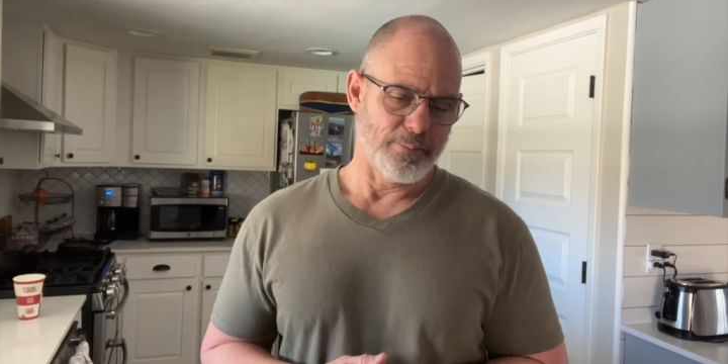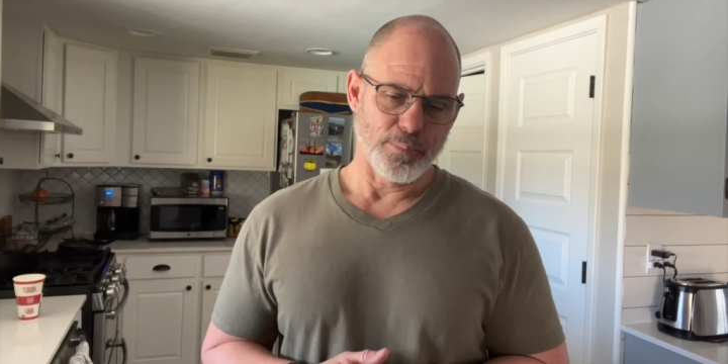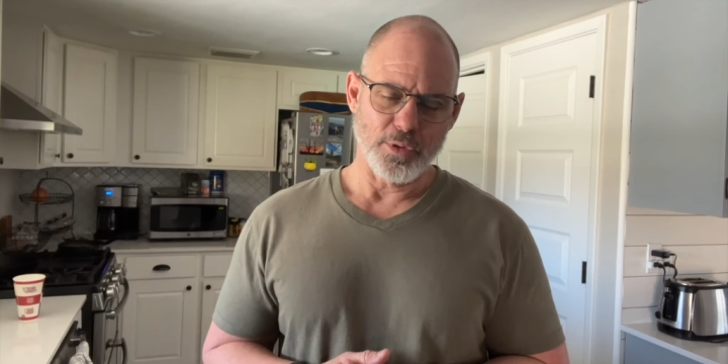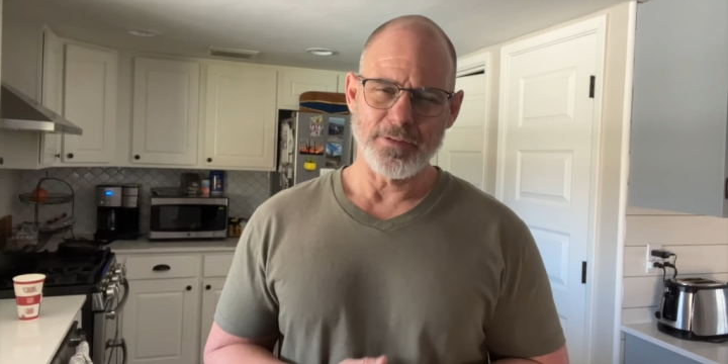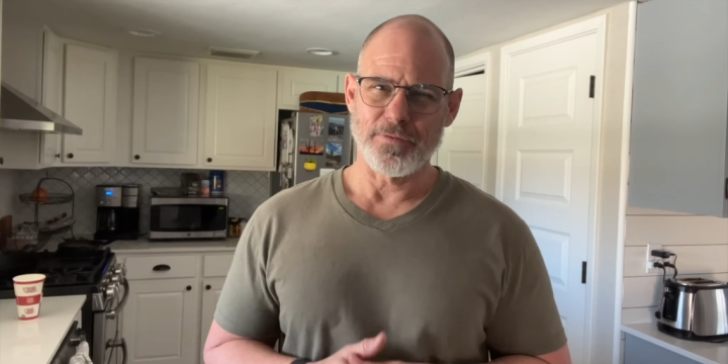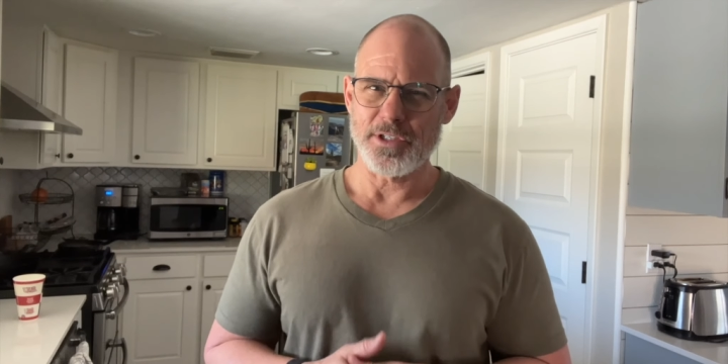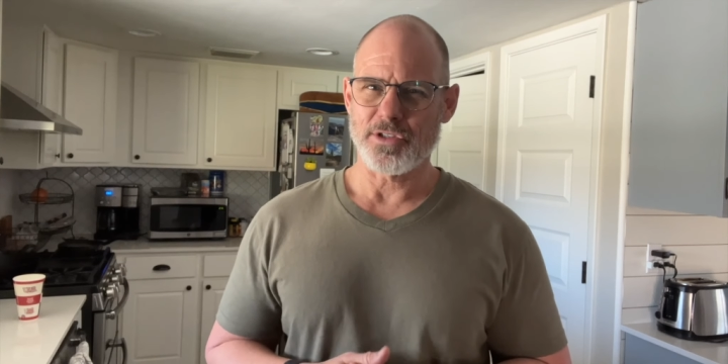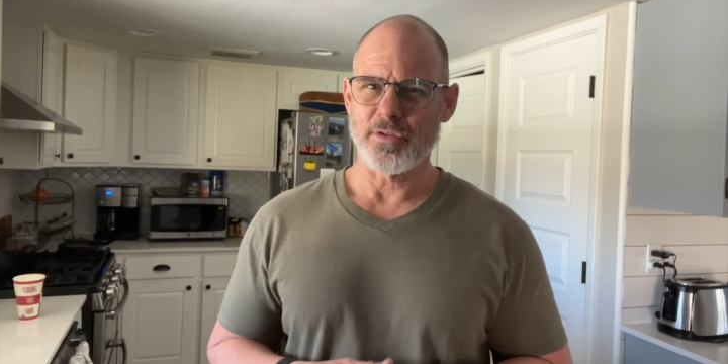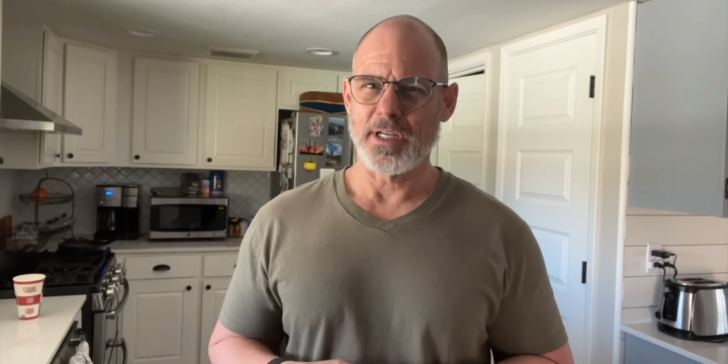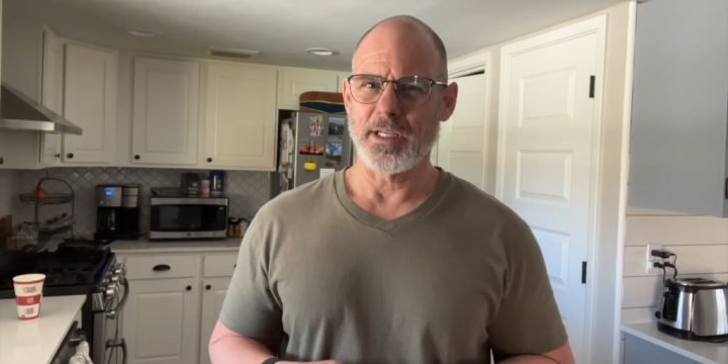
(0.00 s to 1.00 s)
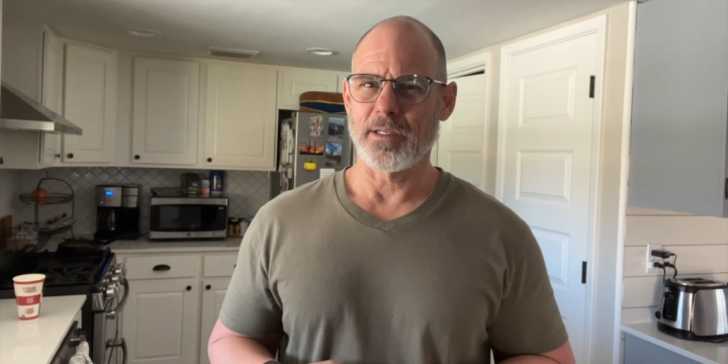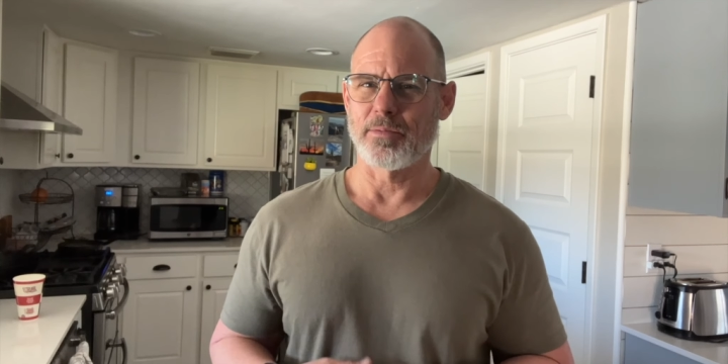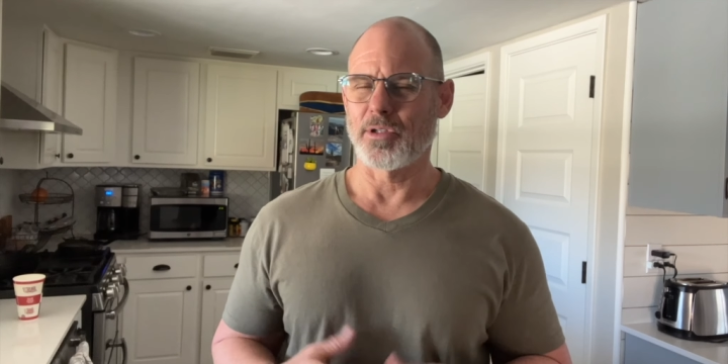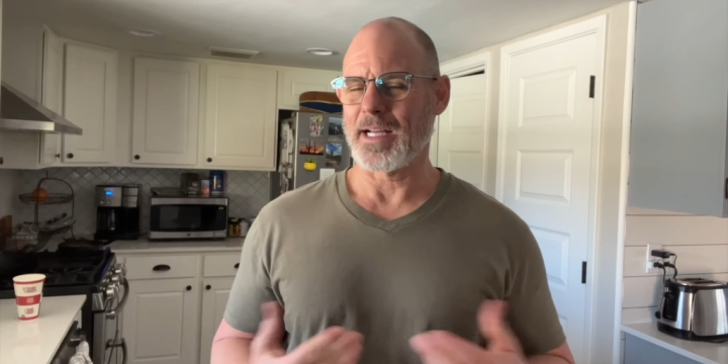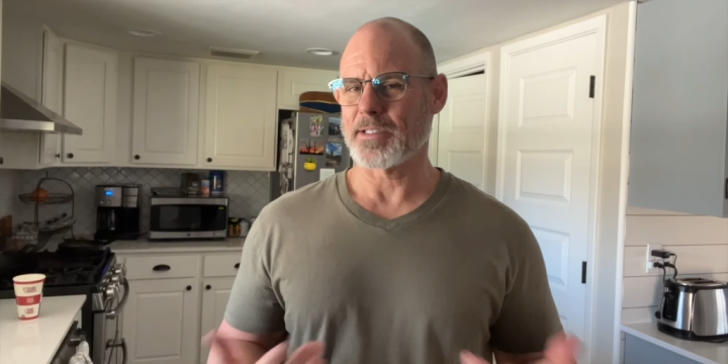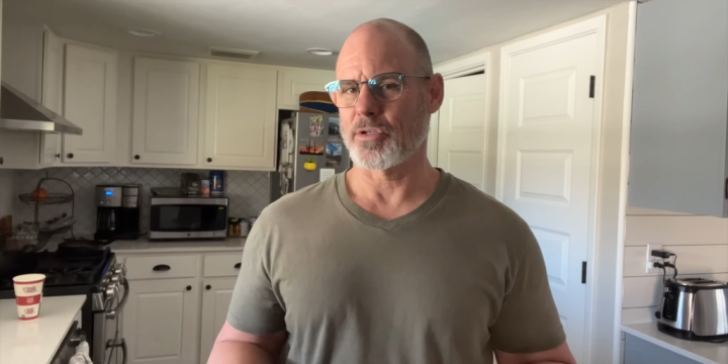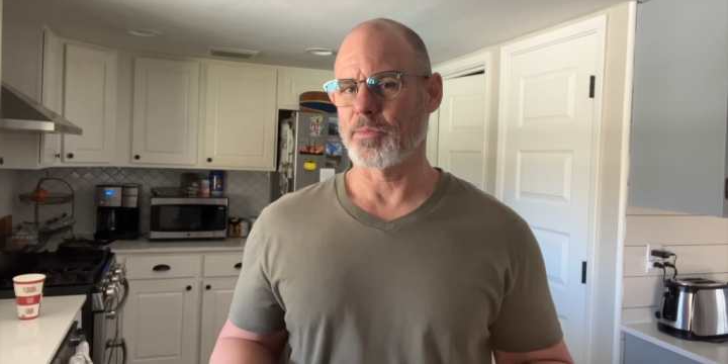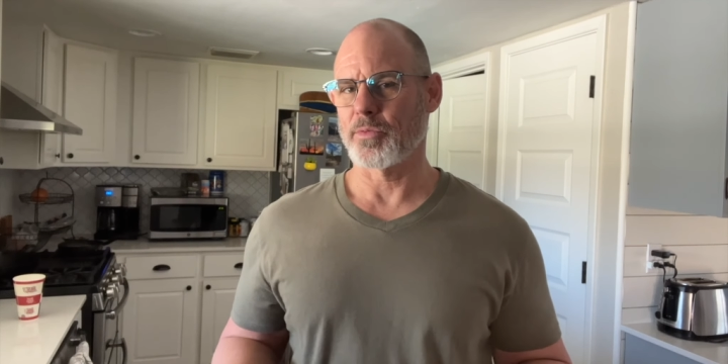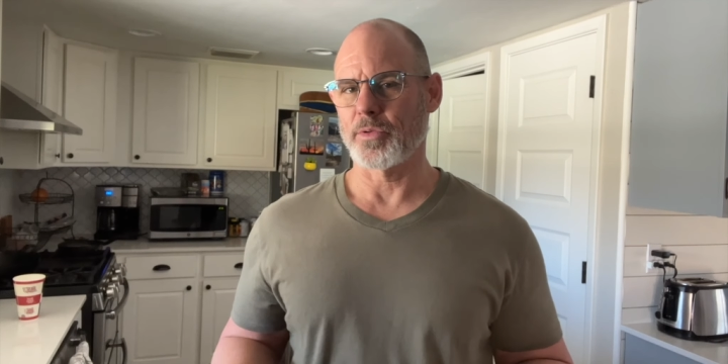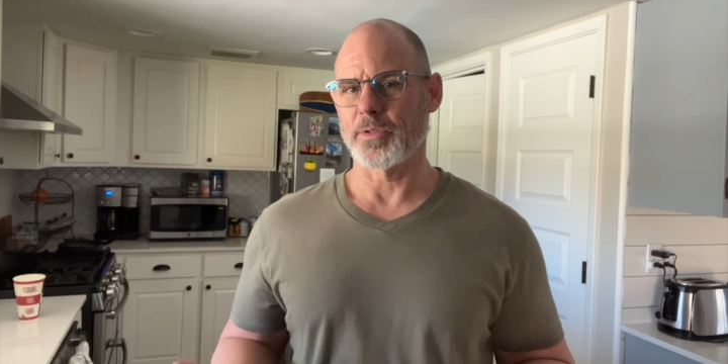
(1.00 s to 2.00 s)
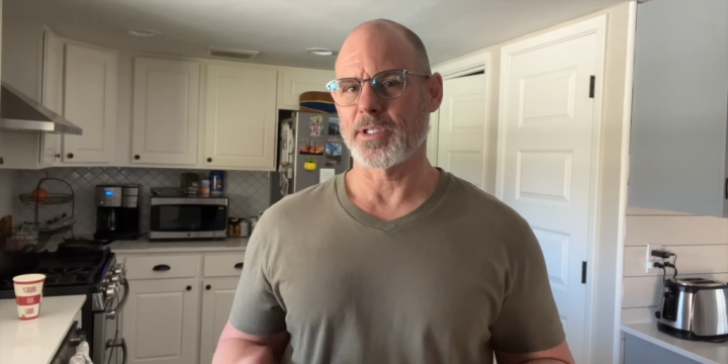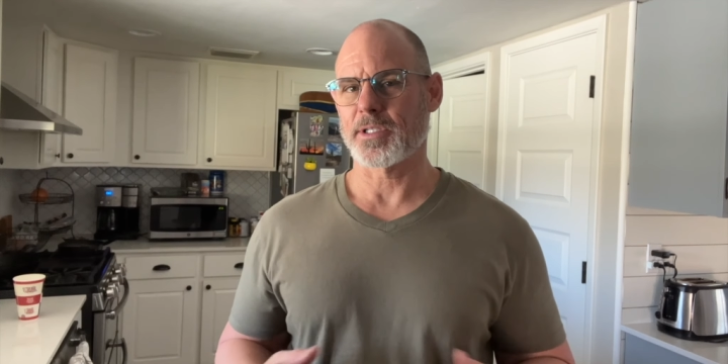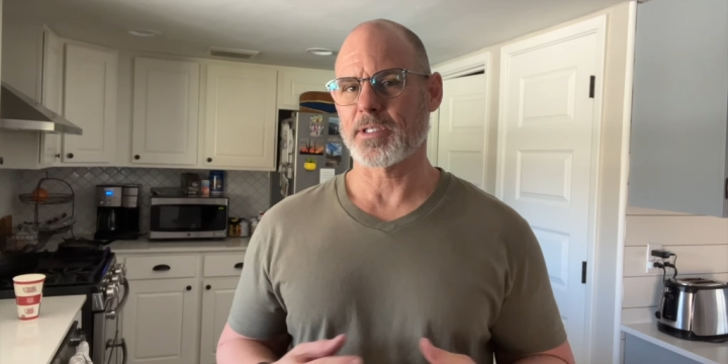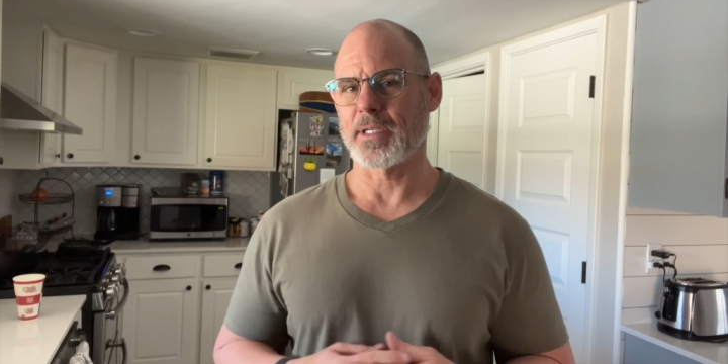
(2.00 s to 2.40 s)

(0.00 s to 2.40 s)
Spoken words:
Pretty frustrating. I'm glad Subaru at least